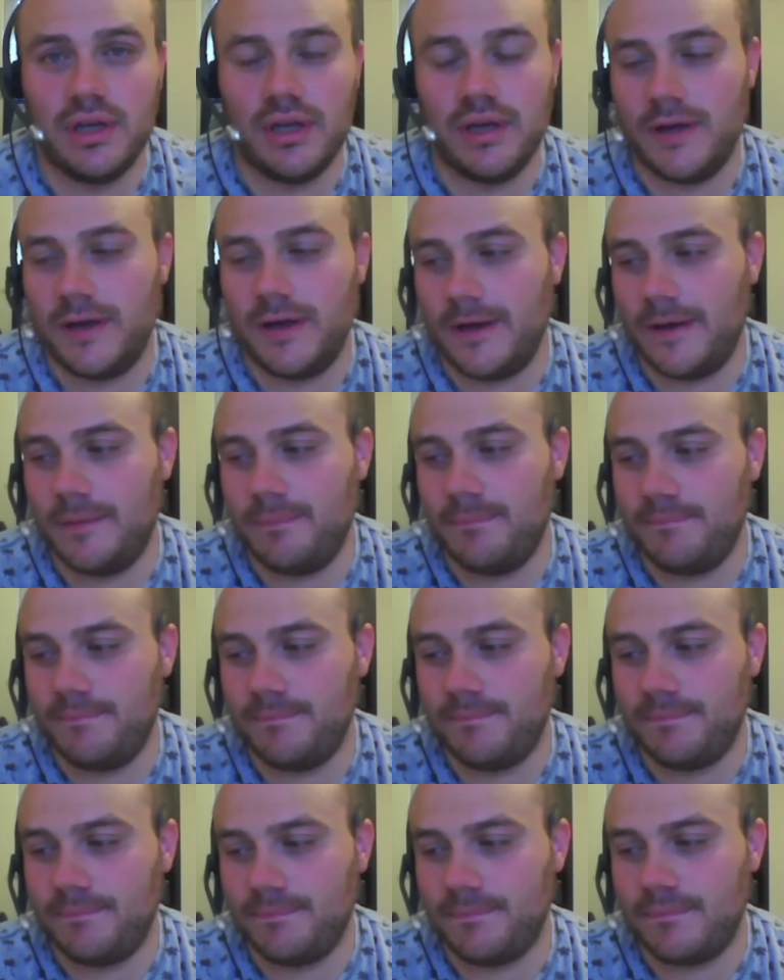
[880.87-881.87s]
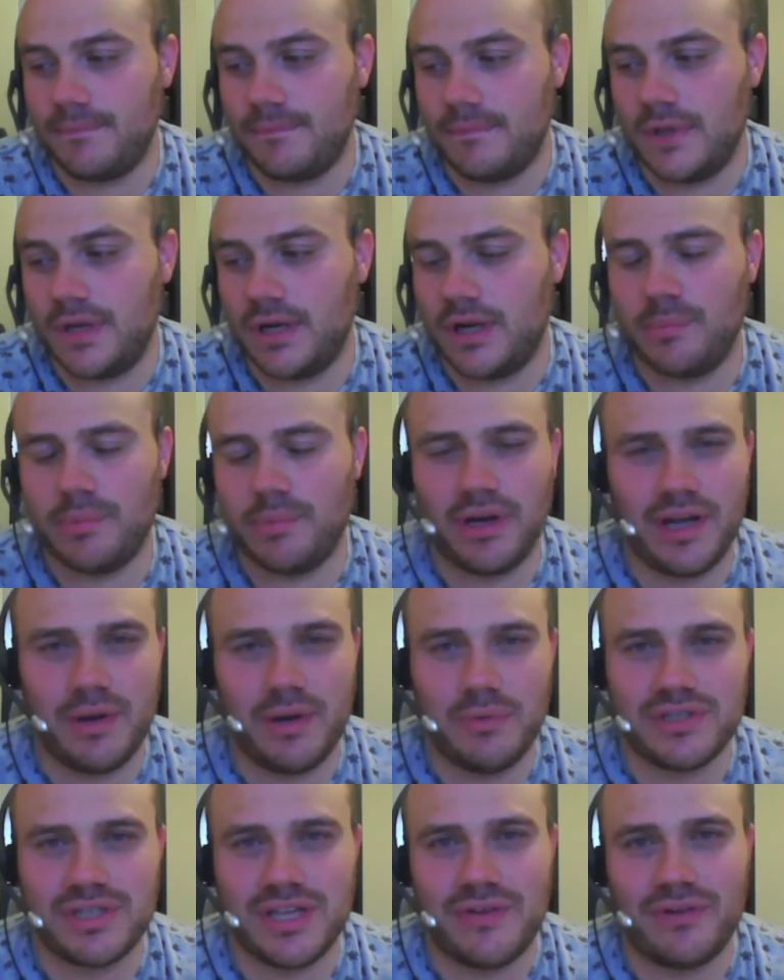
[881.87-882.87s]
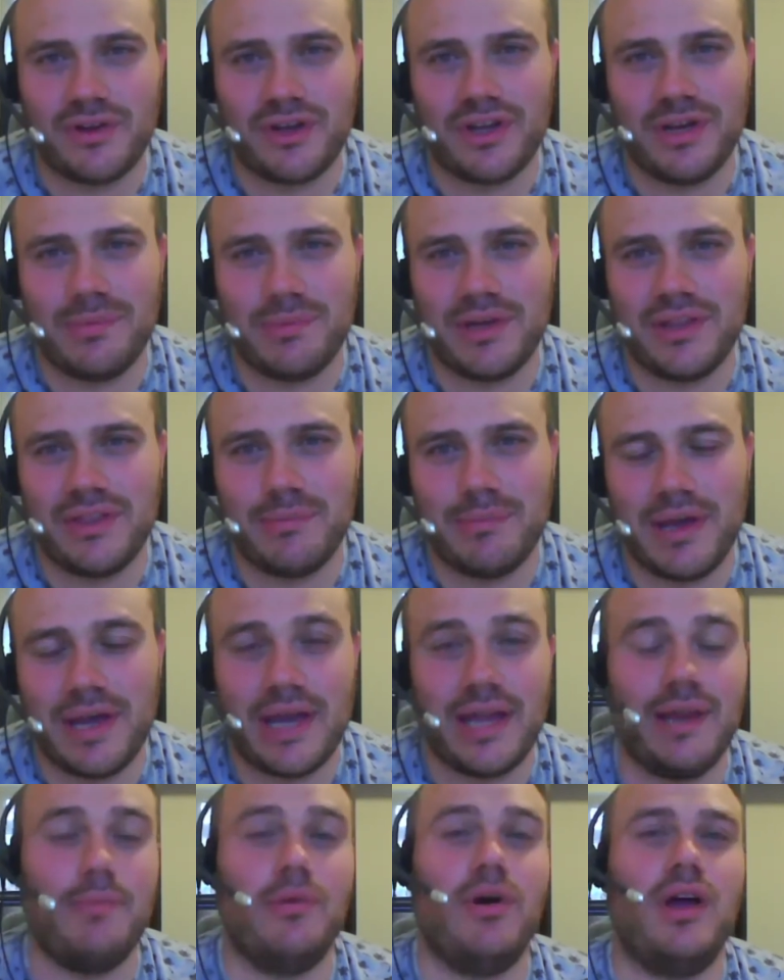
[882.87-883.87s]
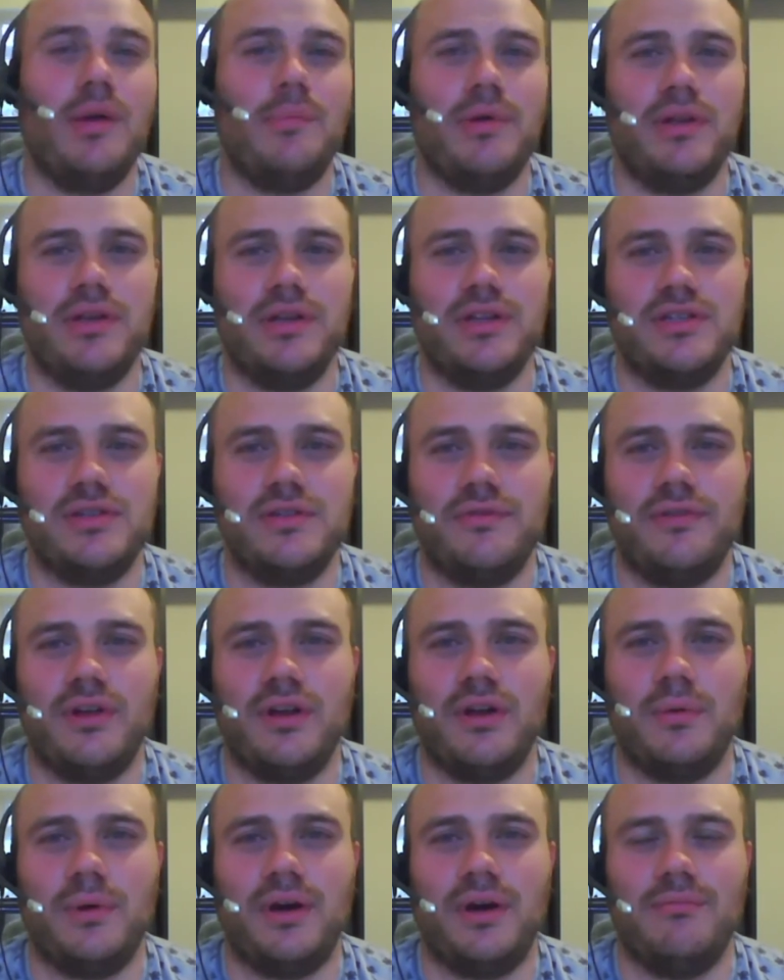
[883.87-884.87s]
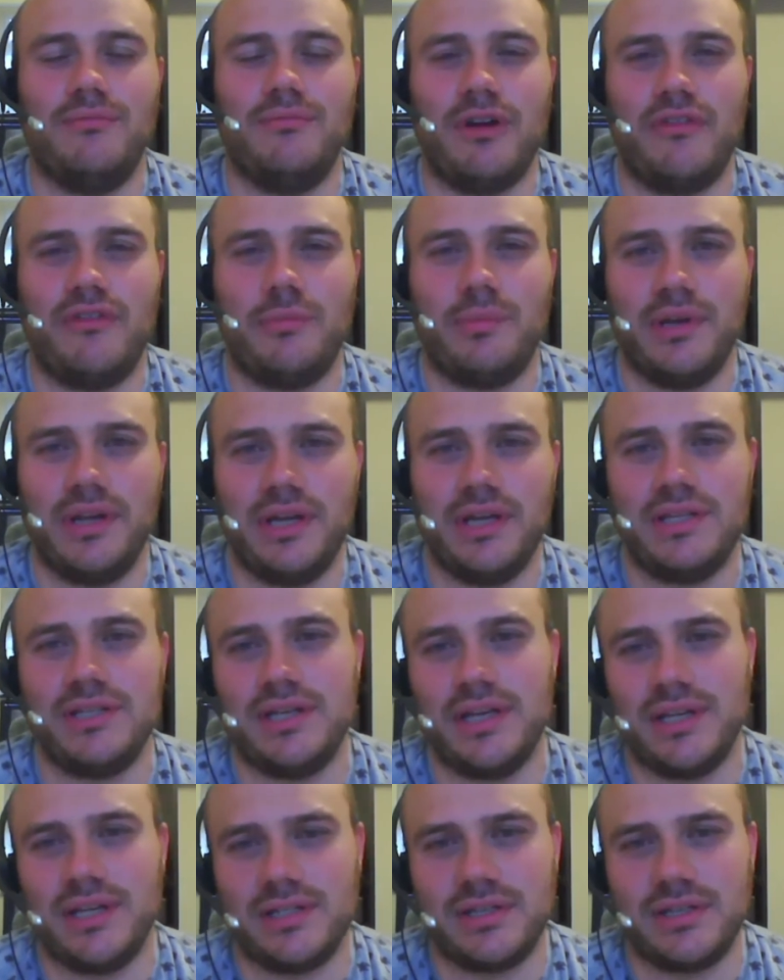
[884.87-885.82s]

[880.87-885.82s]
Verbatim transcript: Um, you know, but he was never going to be the man, in my opinion, to follow up Rafa Benitez.